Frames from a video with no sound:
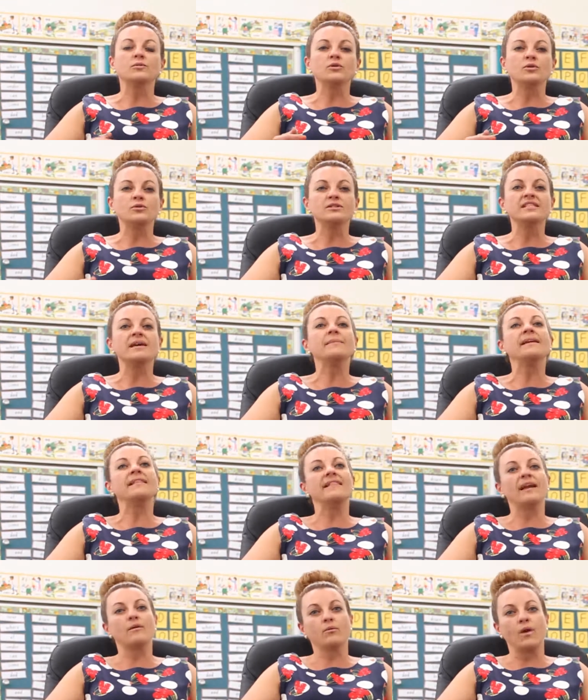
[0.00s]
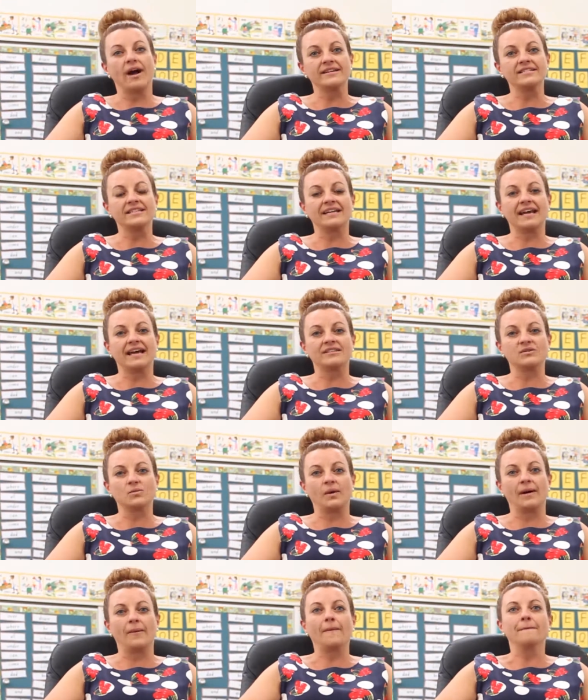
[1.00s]
use them in their writing as
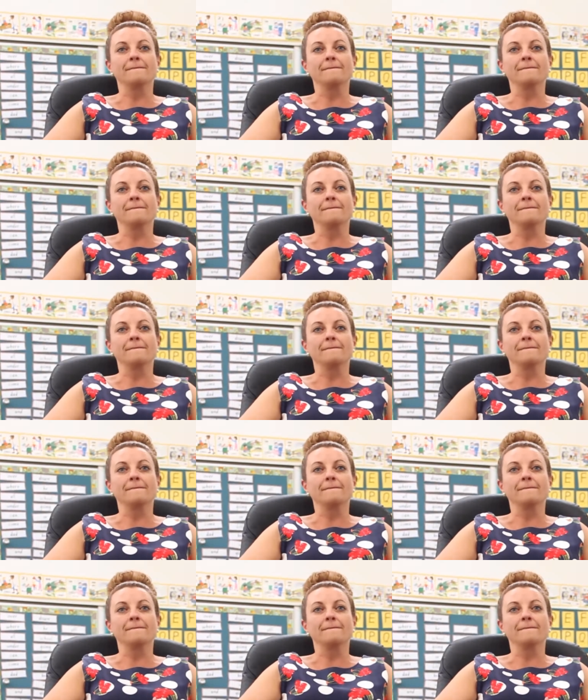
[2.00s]
well.